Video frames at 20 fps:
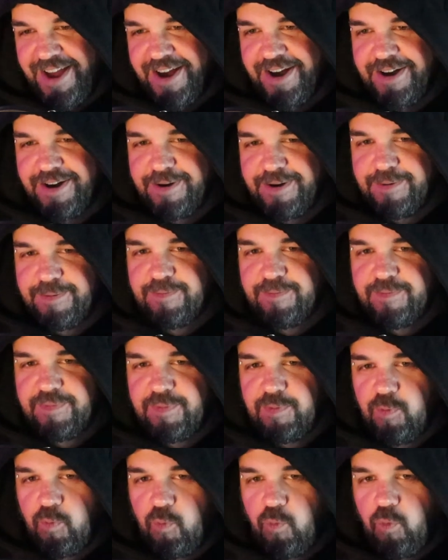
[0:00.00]
um,
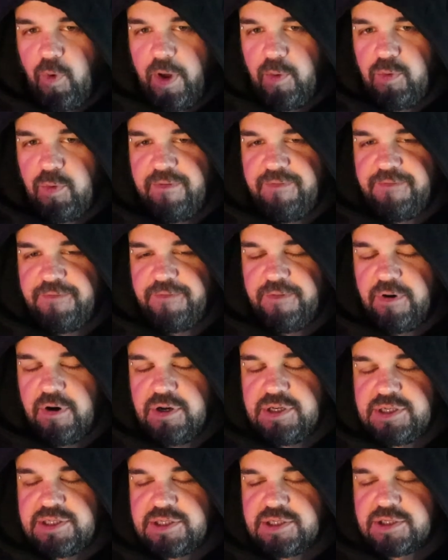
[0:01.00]
when we
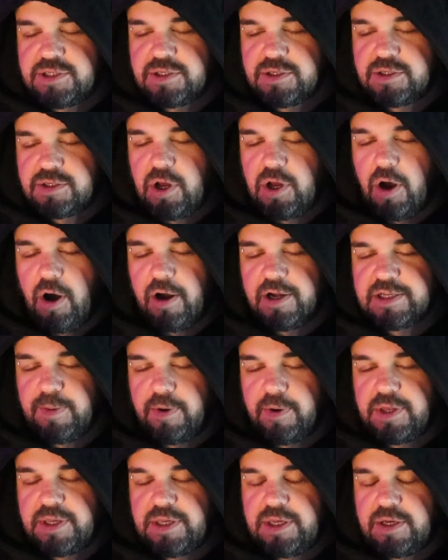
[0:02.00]
first talked
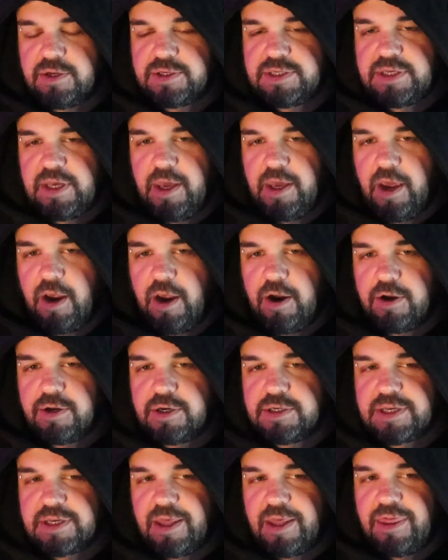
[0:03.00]
about the DLC
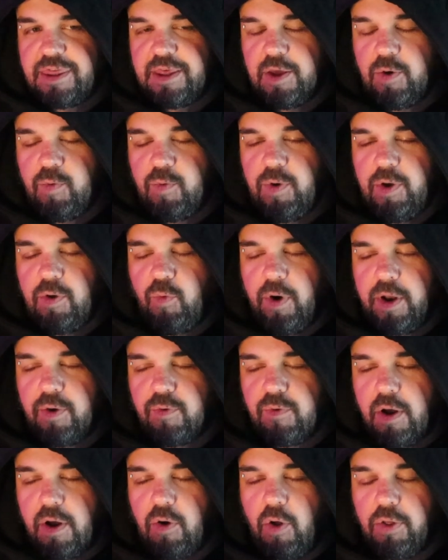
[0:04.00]
characters, I think we went
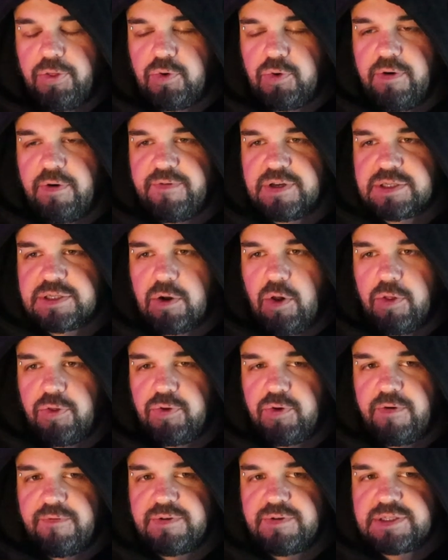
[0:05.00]
around all three of us, and all
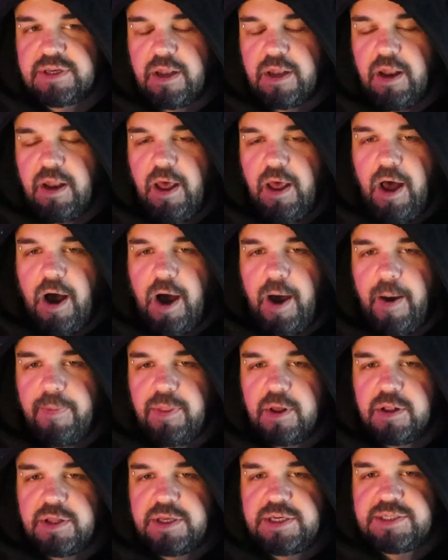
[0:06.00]
three of us said, "I'm
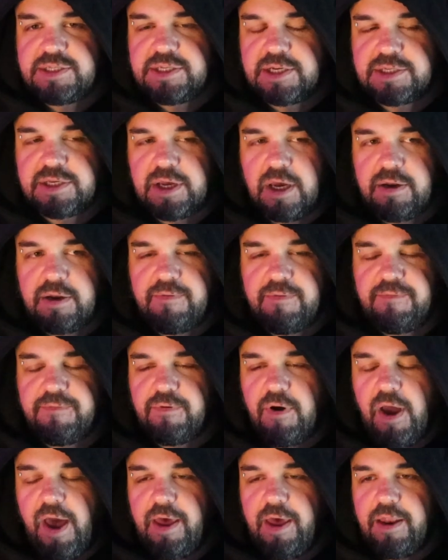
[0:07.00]
the least excited
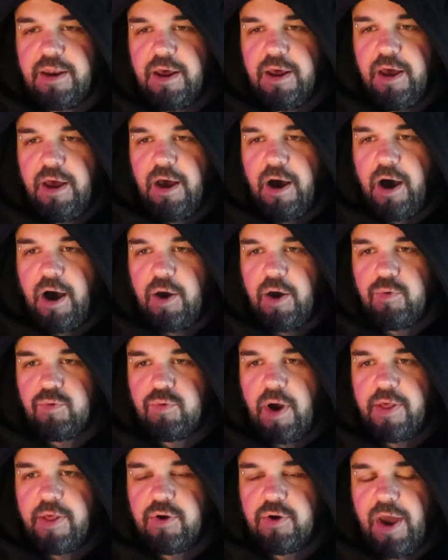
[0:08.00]
for Ed. I would
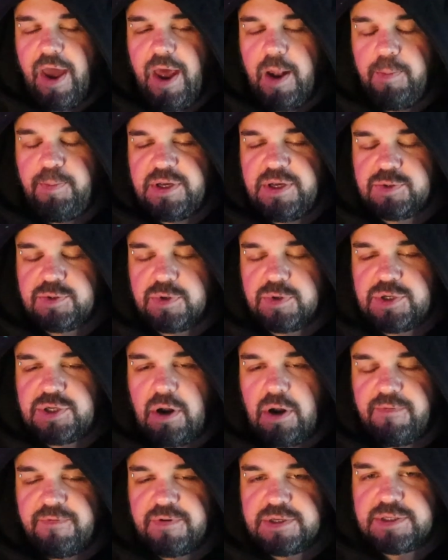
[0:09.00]
rather Ed be switched
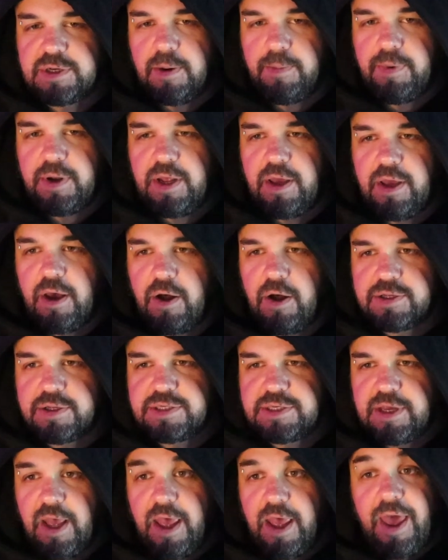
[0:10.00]
out for somebody
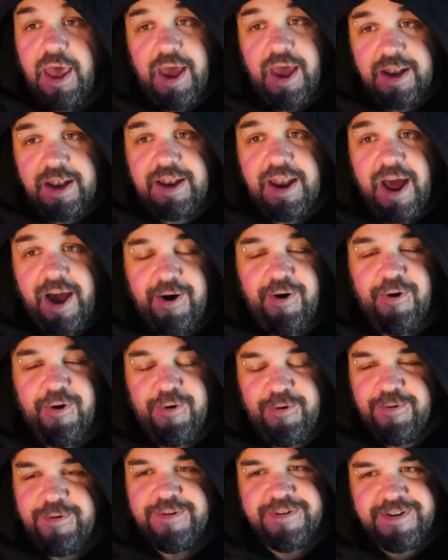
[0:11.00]
else." And now,